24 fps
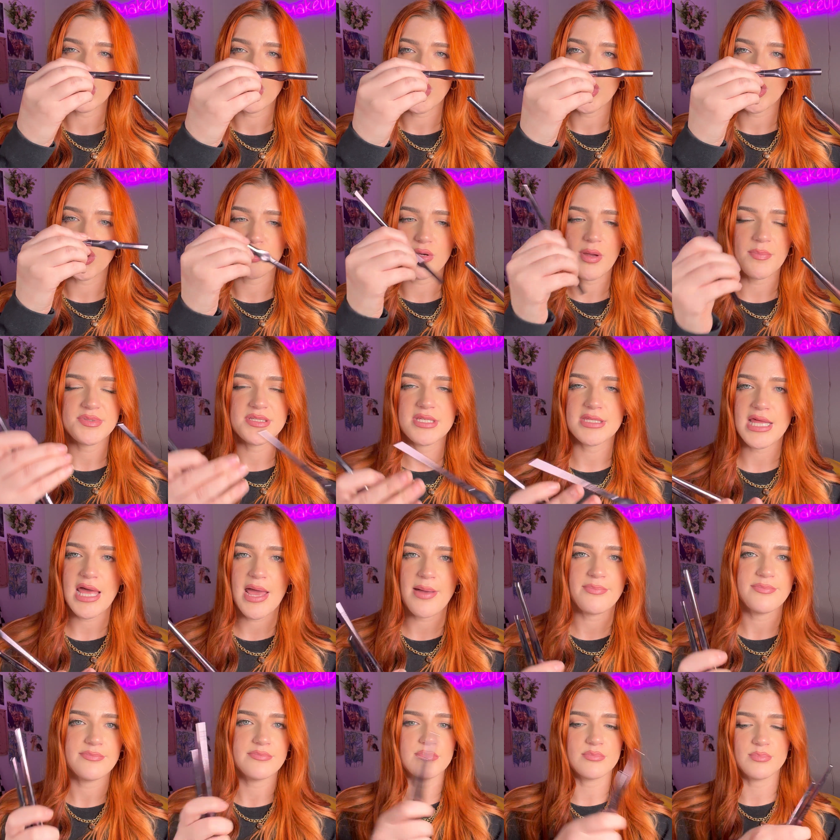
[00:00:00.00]
grip to
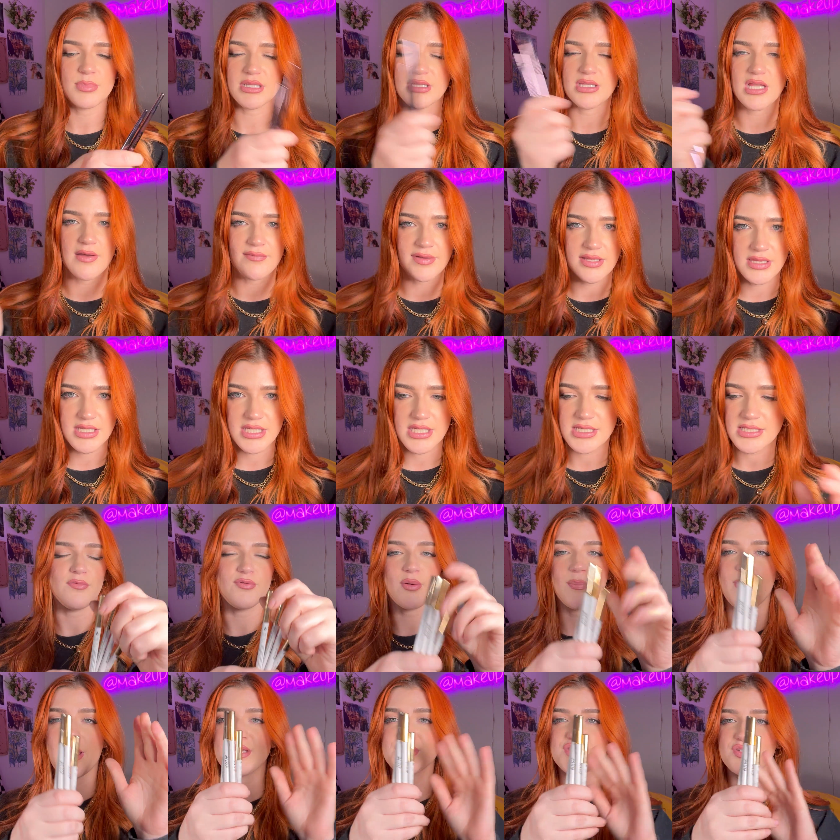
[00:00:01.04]
them. Been loving these. For
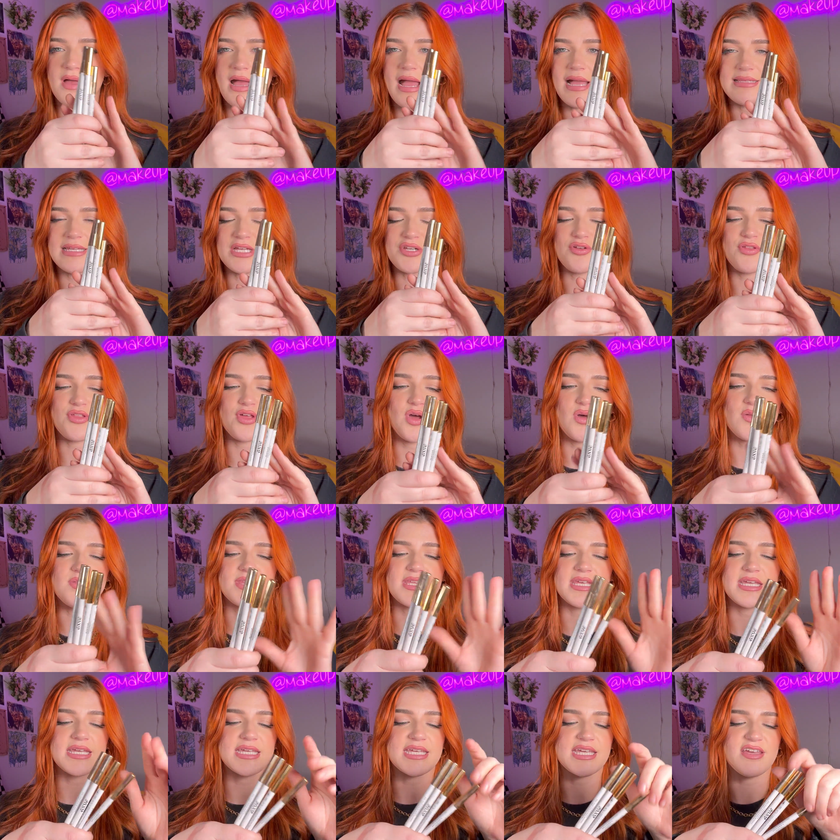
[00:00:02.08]
pencil eyeliner though,
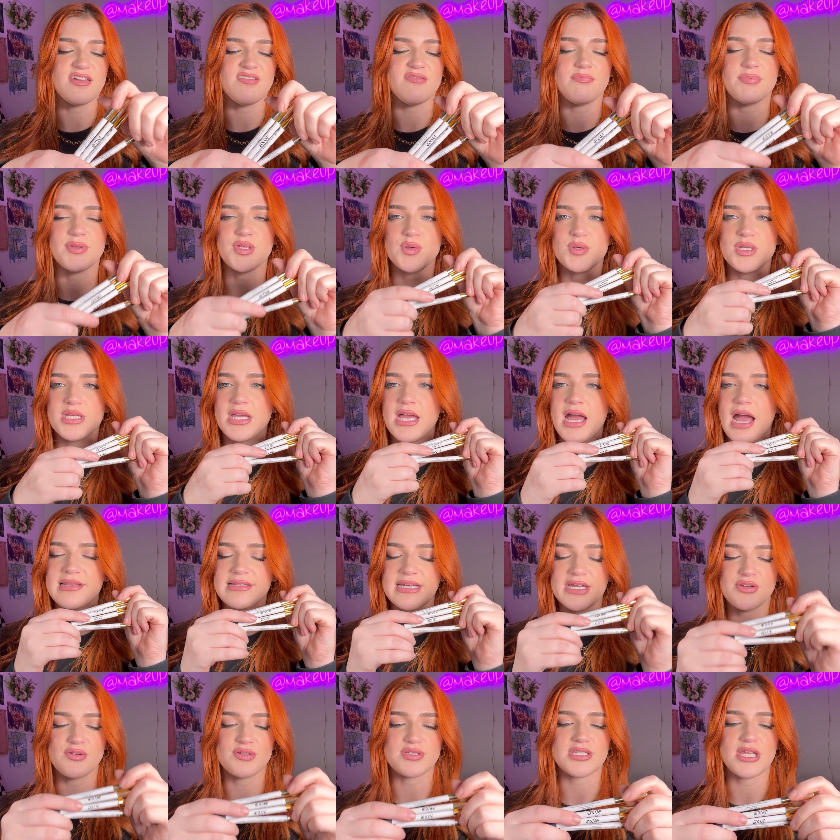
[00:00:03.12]
the Give Beauty
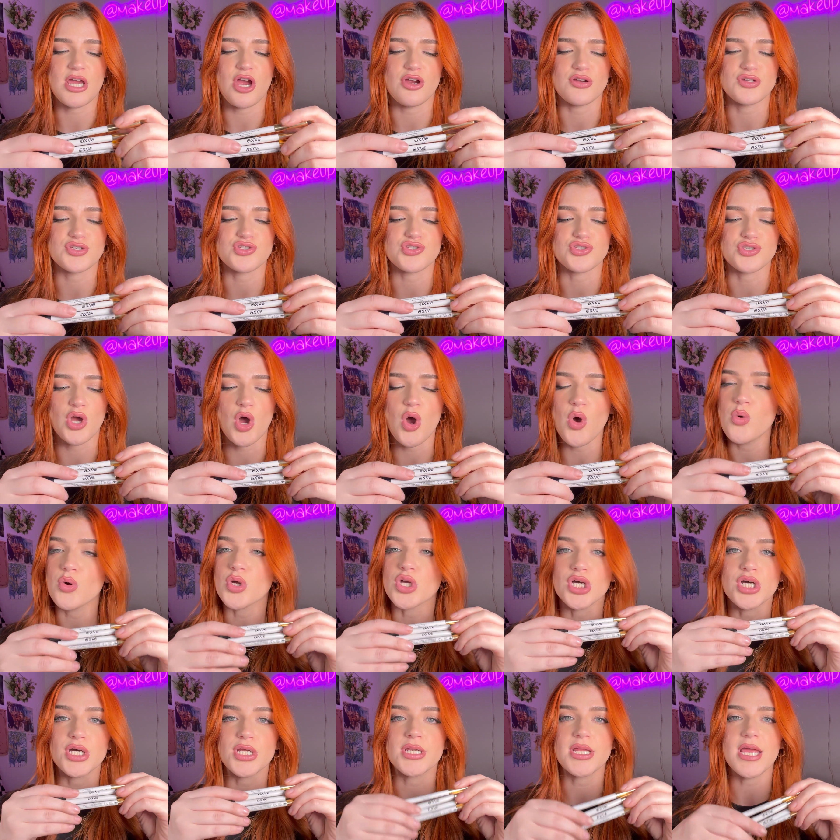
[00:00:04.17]
eyeliners are so
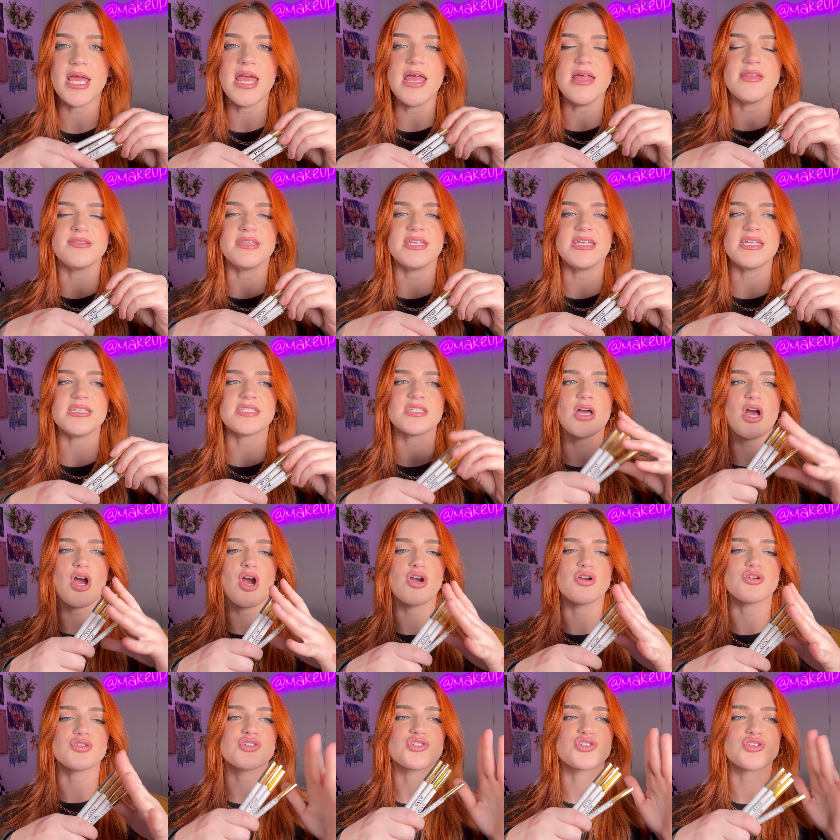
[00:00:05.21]
good. These
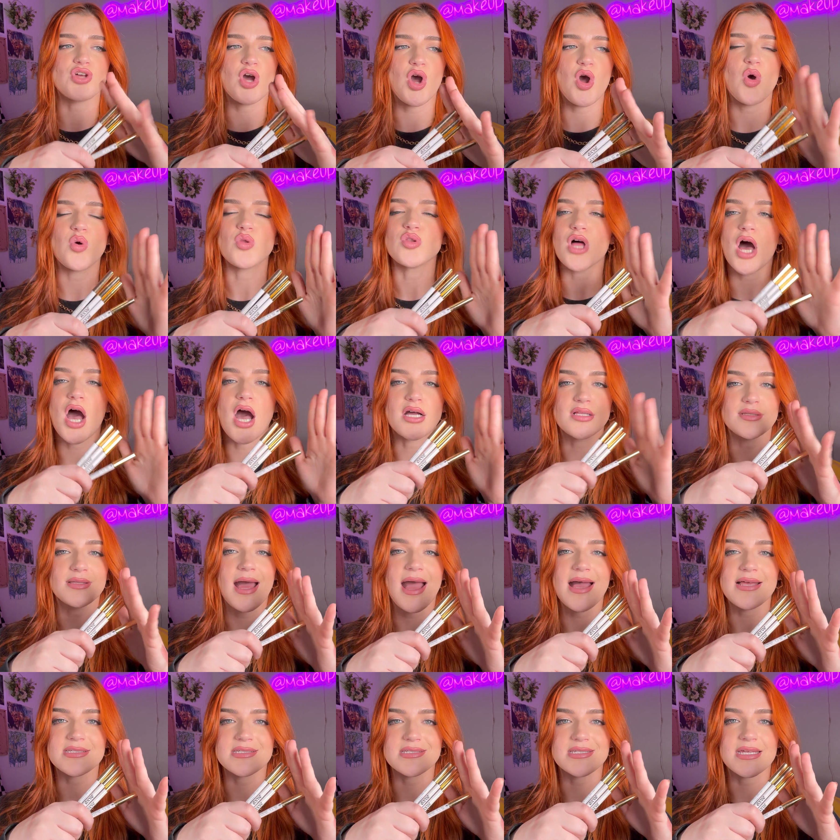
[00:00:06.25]
are so long
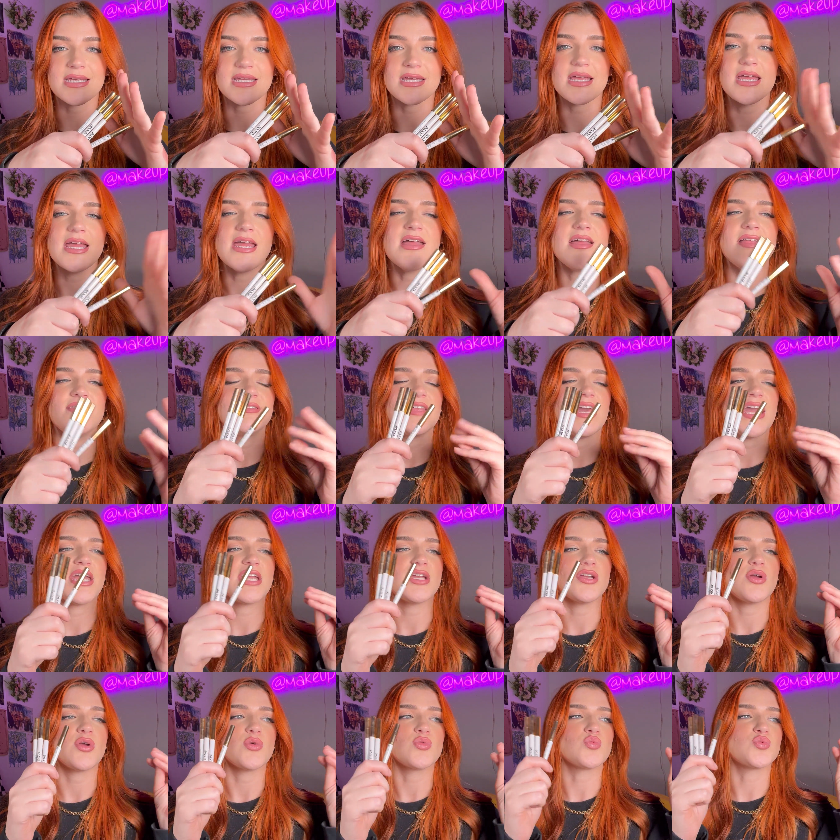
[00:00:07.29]
lasting.
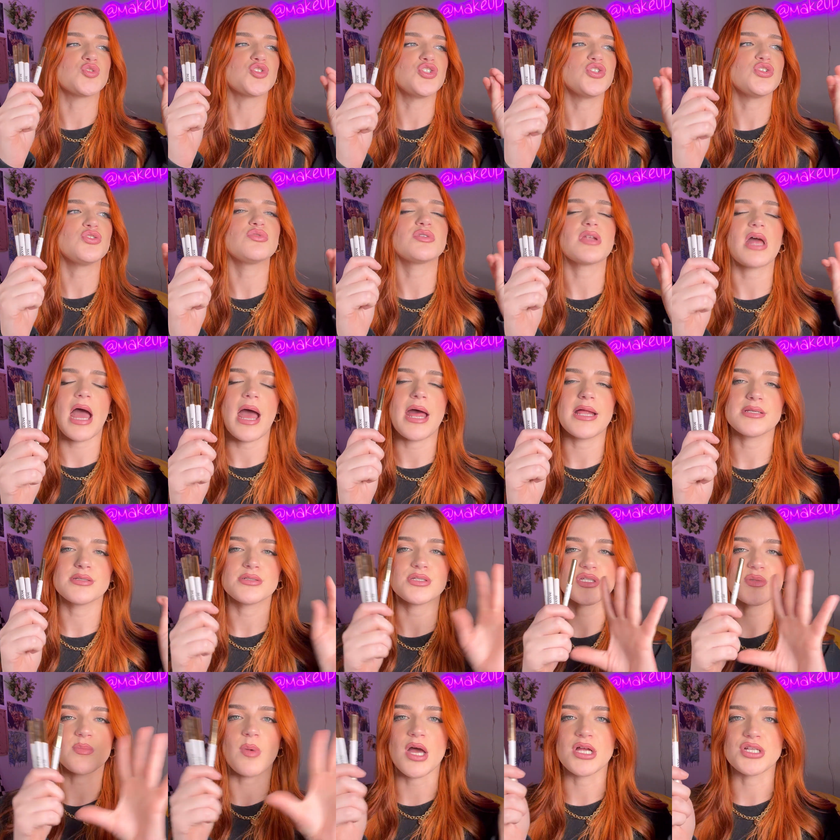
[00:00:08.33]
They do not
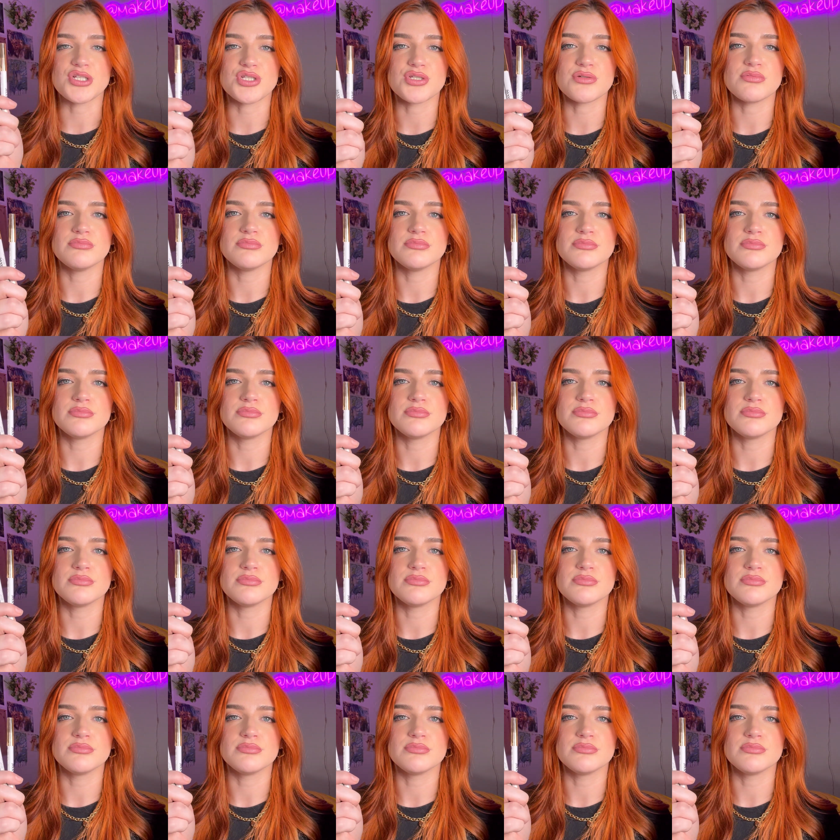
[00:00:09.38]
smudge